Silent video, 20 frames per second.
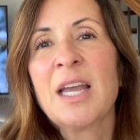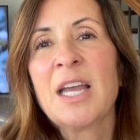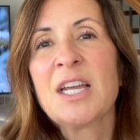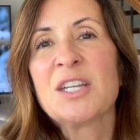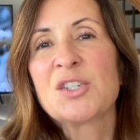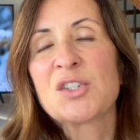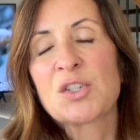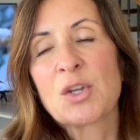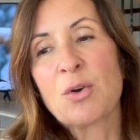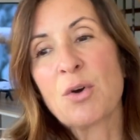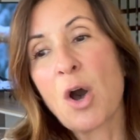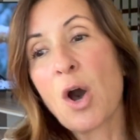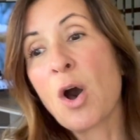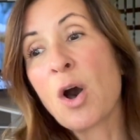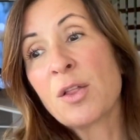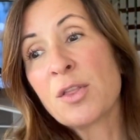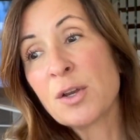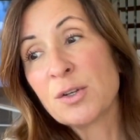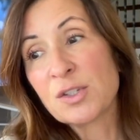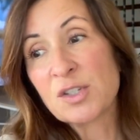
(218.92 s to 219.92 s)
So,
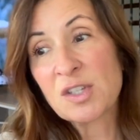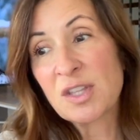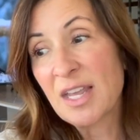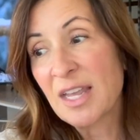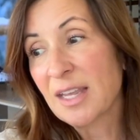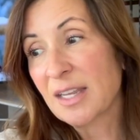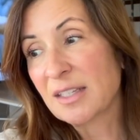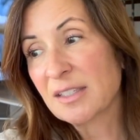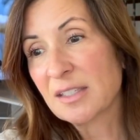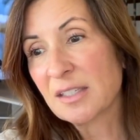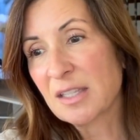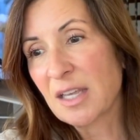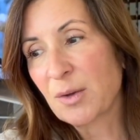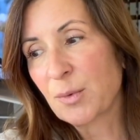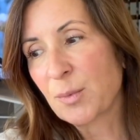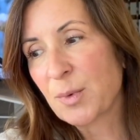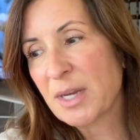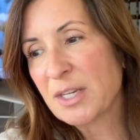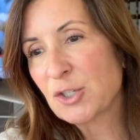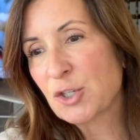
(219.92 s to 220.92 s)
all those things that
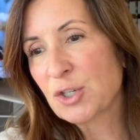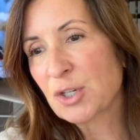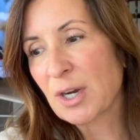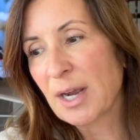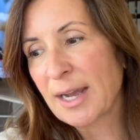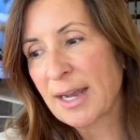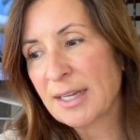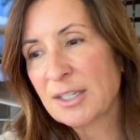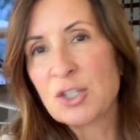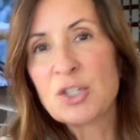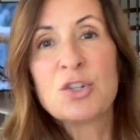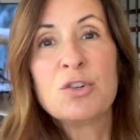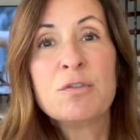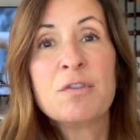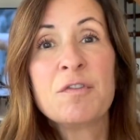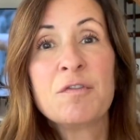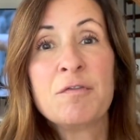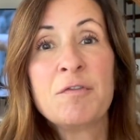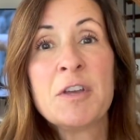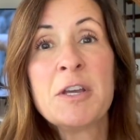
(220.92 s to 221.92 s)
we try to
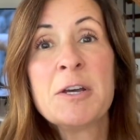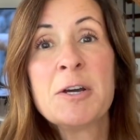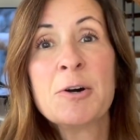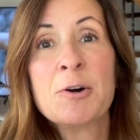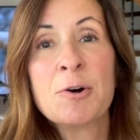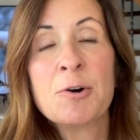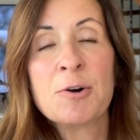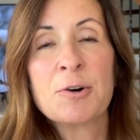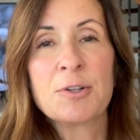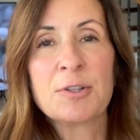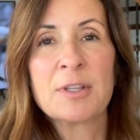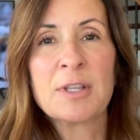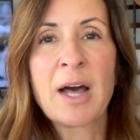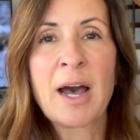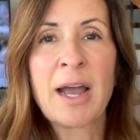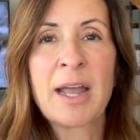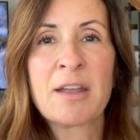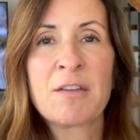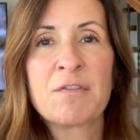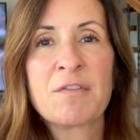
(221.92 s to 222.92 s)
fill
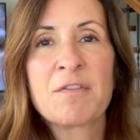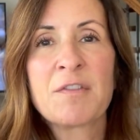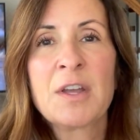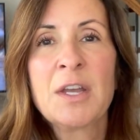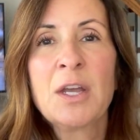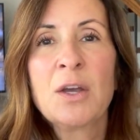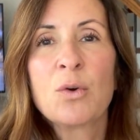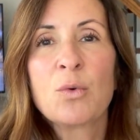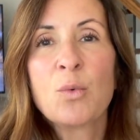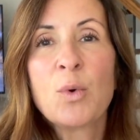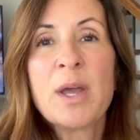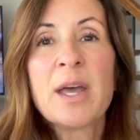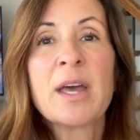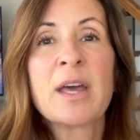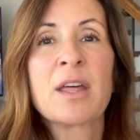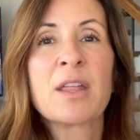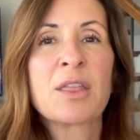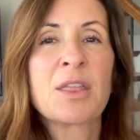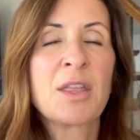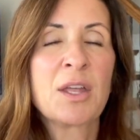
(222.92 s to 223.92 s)
life
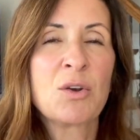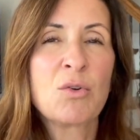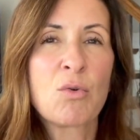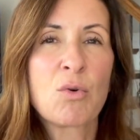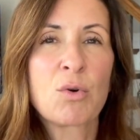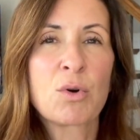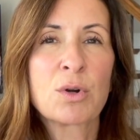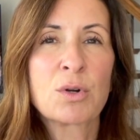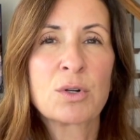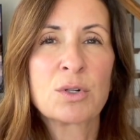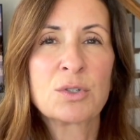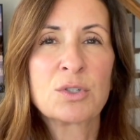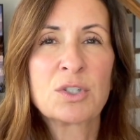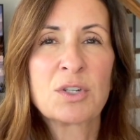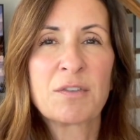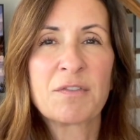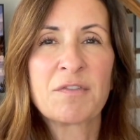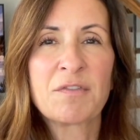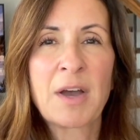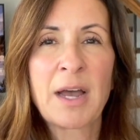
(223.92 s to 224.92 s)
with in order
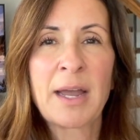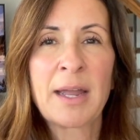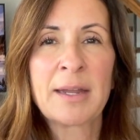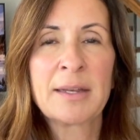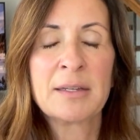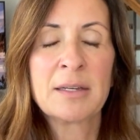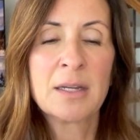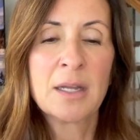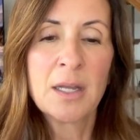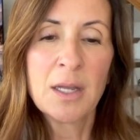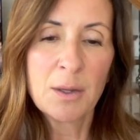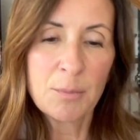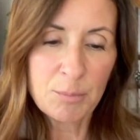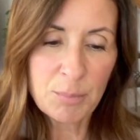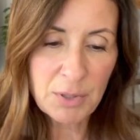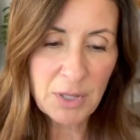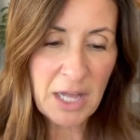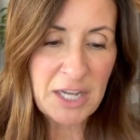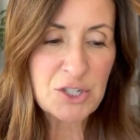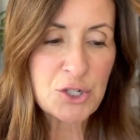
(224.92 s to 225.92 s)
to find
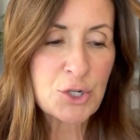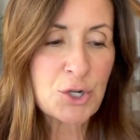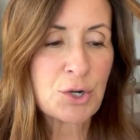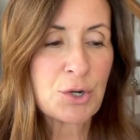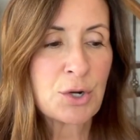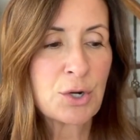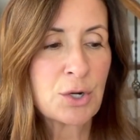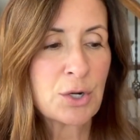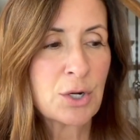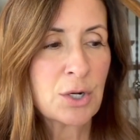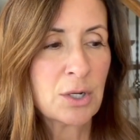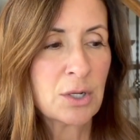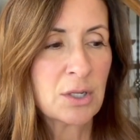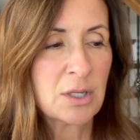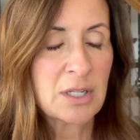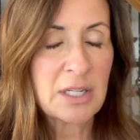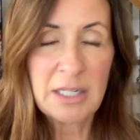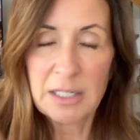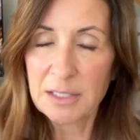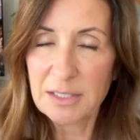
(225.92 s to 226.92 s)
pleasure,
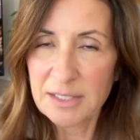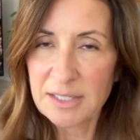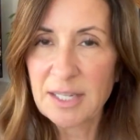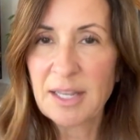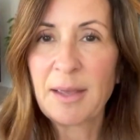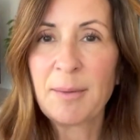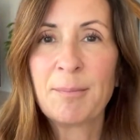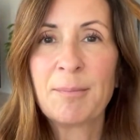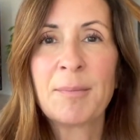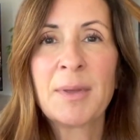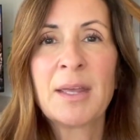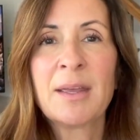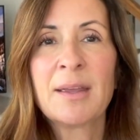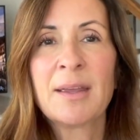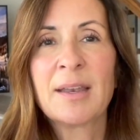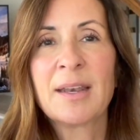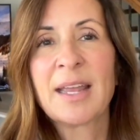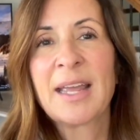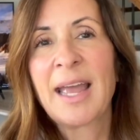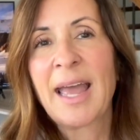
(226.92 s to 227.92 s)

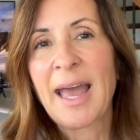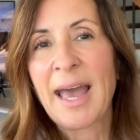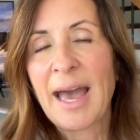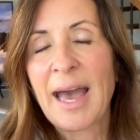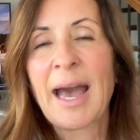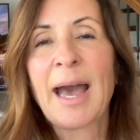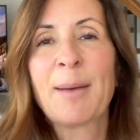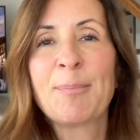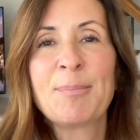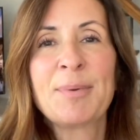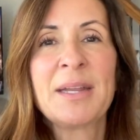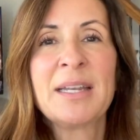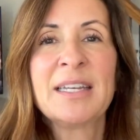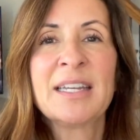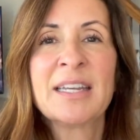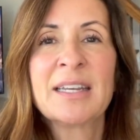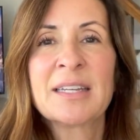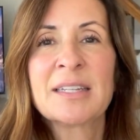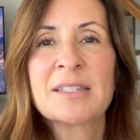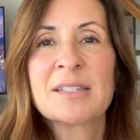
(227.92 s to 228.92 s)
contentment,
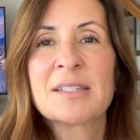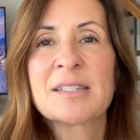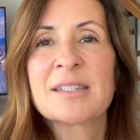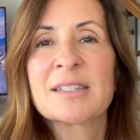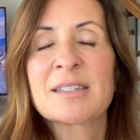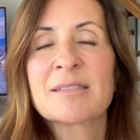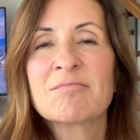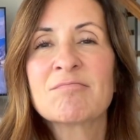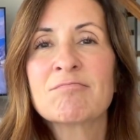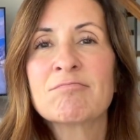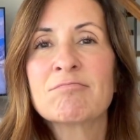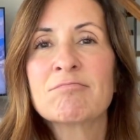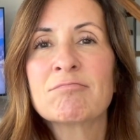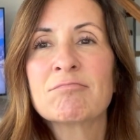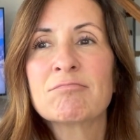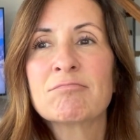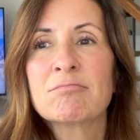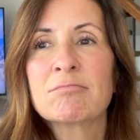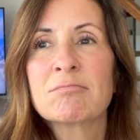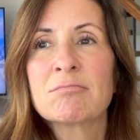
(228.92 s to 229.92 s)
happiness,
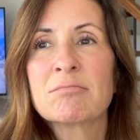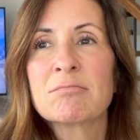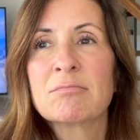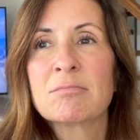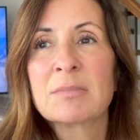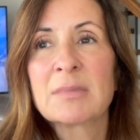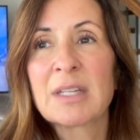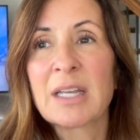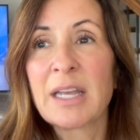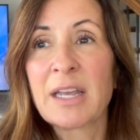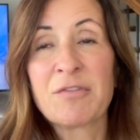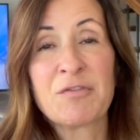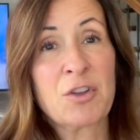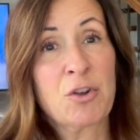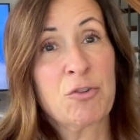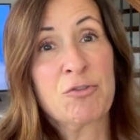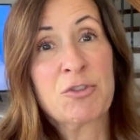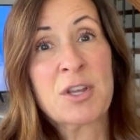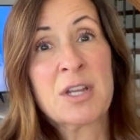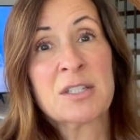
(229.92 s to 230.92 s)
if
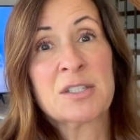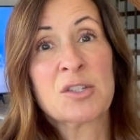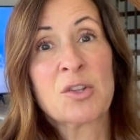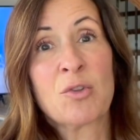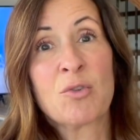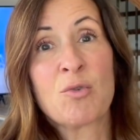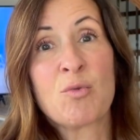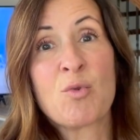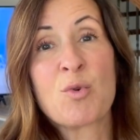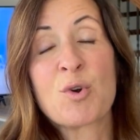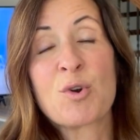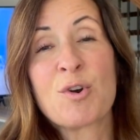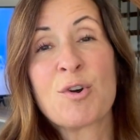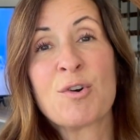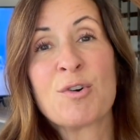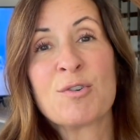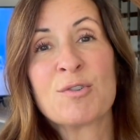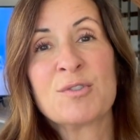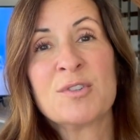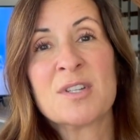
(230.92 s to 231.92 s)
they're things of the
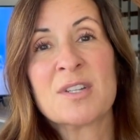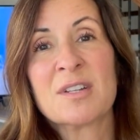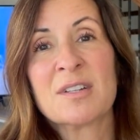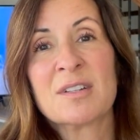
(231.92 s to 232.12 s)
world,